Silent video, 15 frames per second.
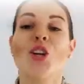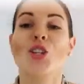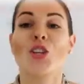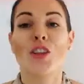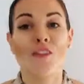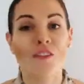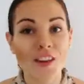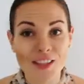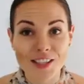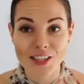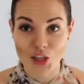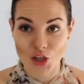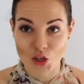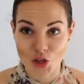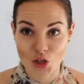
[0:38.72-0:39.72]
So the first
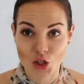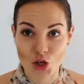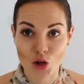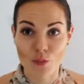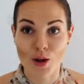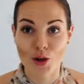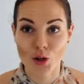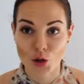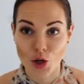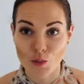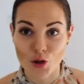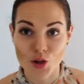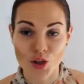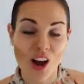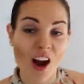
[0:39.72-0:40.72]
thing you need to know about
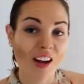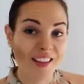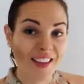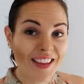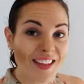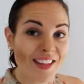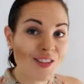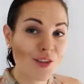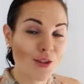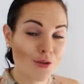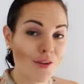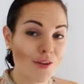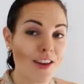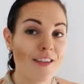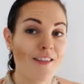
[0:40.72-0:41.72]
trigonometry are these
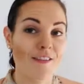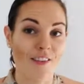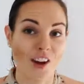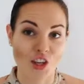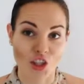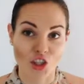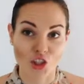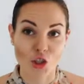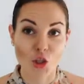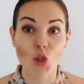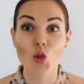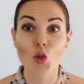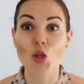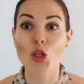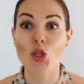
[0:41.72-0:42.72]
three functions.
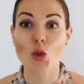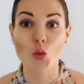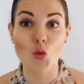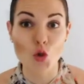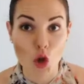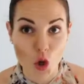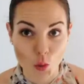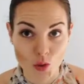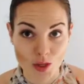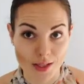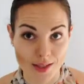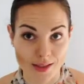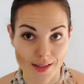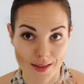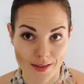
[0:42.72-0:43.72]
You need to know
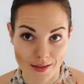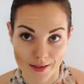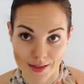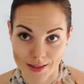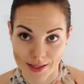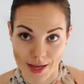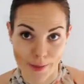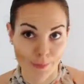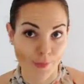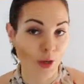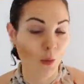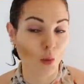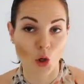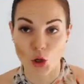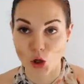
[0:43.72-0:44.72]
these in their exam.
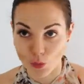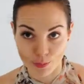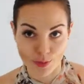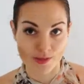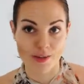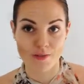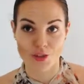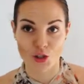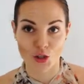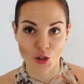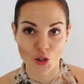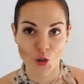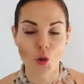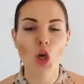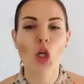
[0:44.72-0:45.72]
They will not be given to
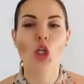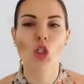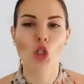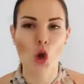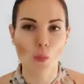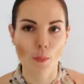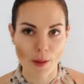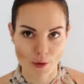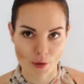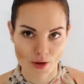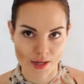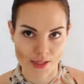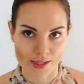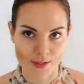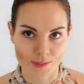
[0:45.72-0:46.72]
you, so memorize